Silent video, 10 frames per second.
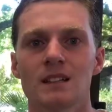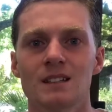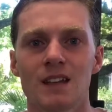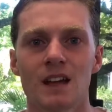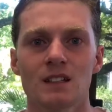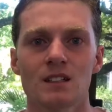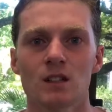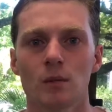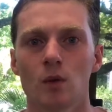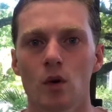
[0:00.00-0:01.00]
set
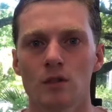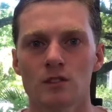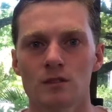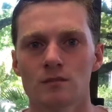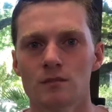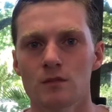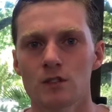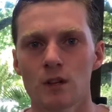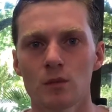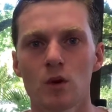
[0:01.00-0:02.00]
sub goals.
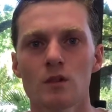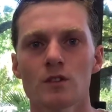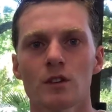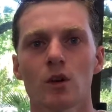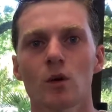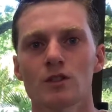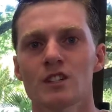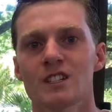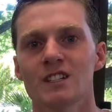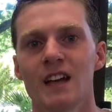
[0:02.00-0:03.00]
Sub goals are goals
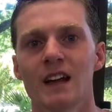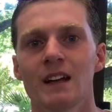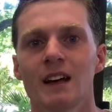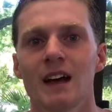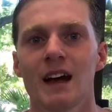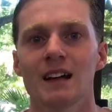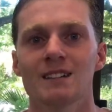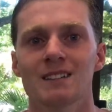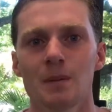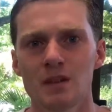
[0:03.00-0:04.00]
you set
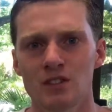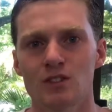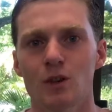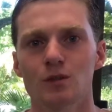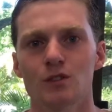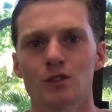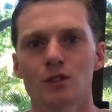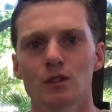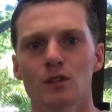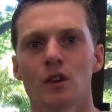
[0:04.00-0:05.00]
as stepping stones to
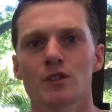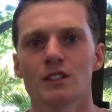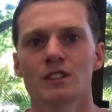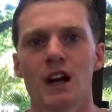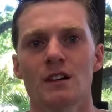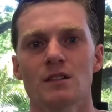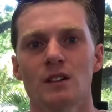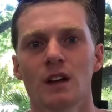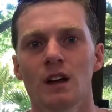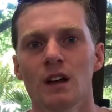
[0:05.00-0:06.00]
your larger desires.
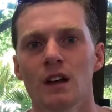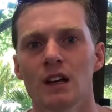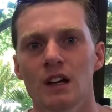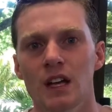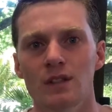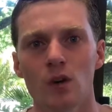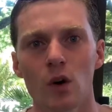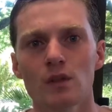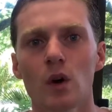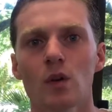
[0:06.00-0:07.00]
If your
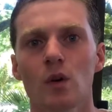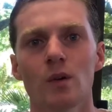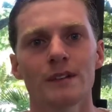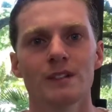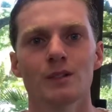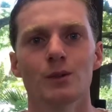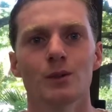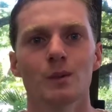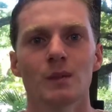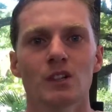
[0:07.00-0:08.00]
overall goal is
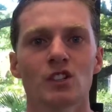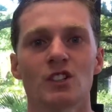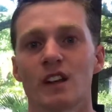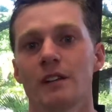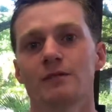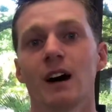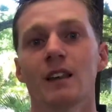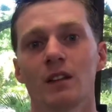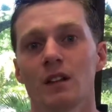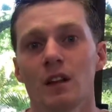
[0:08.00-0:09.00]
to, let's just say,
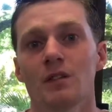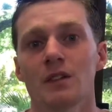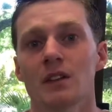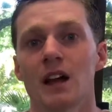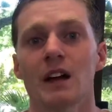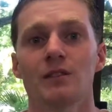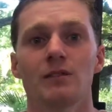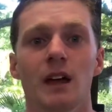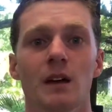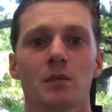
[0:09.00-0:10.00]
find the love of your
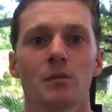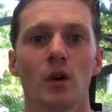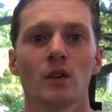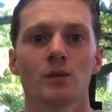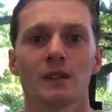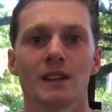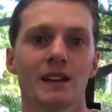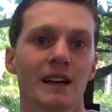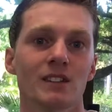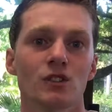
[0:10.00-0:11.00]
life and propose within the
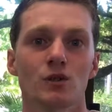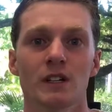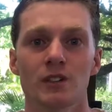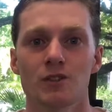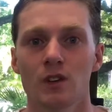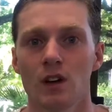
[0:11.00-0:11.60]
next two years,